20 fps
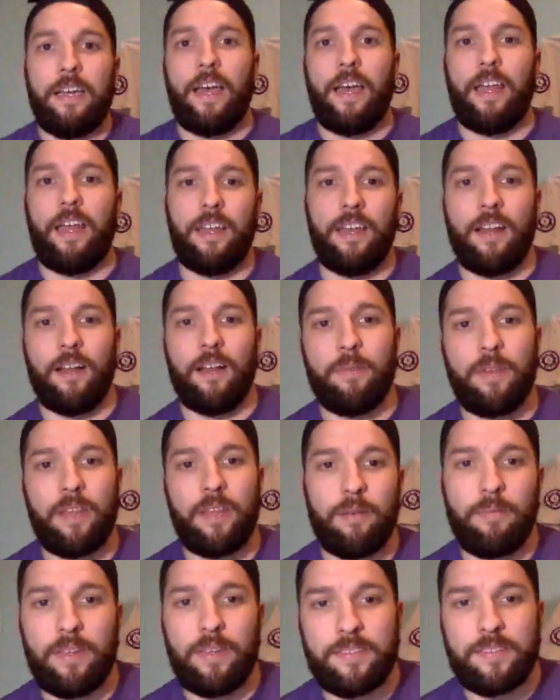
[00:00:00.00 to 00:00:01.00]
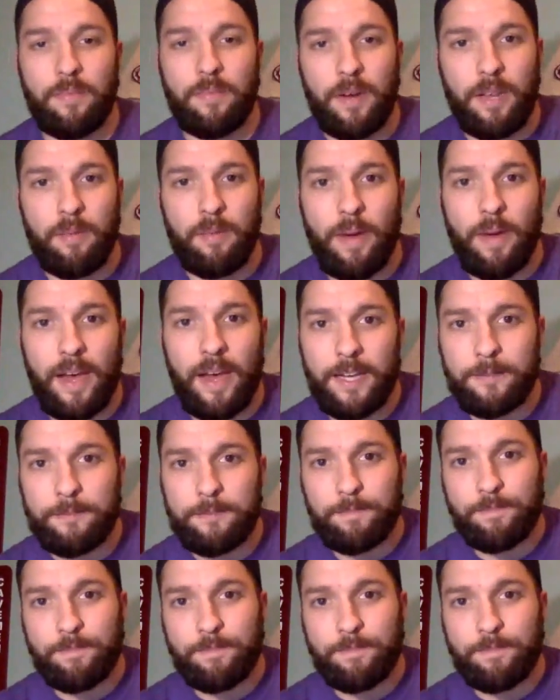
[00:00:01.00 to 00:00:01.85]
ended up getting me some money back.